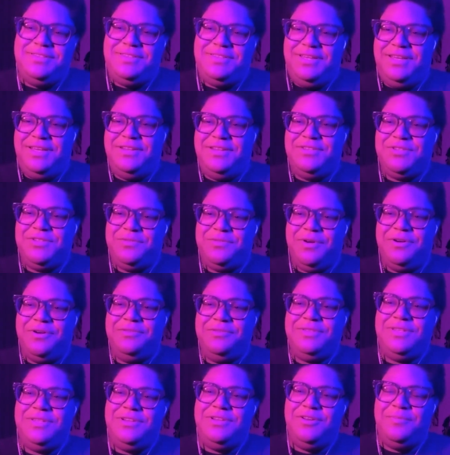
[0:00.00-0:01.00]
It's
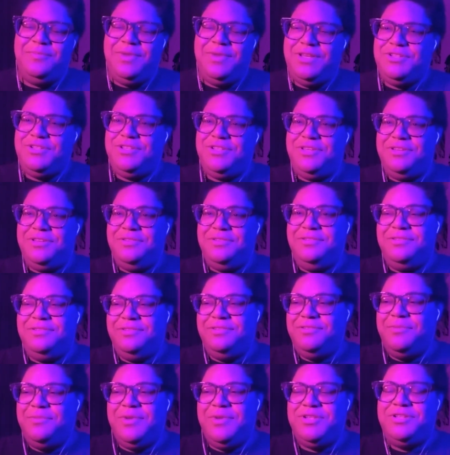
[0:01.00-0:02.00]
gross and nobody should
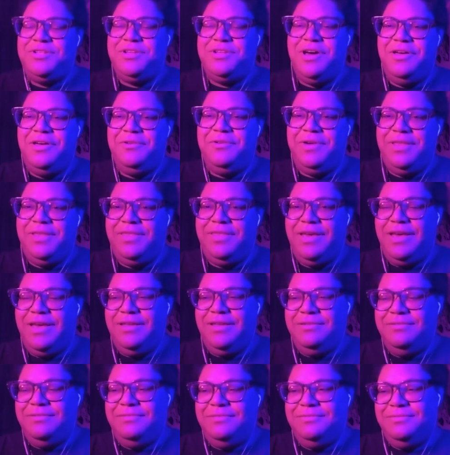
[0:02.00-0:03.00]
nobody should tolerate that.
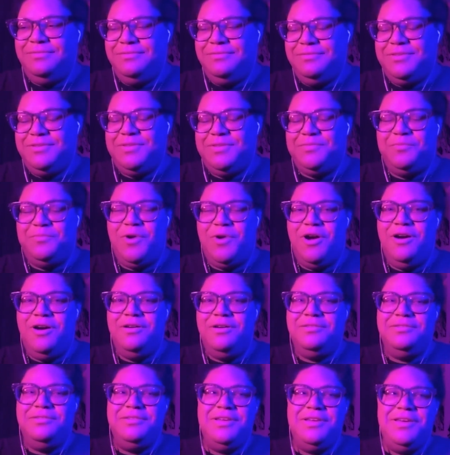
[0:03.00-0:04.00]
It's wrong.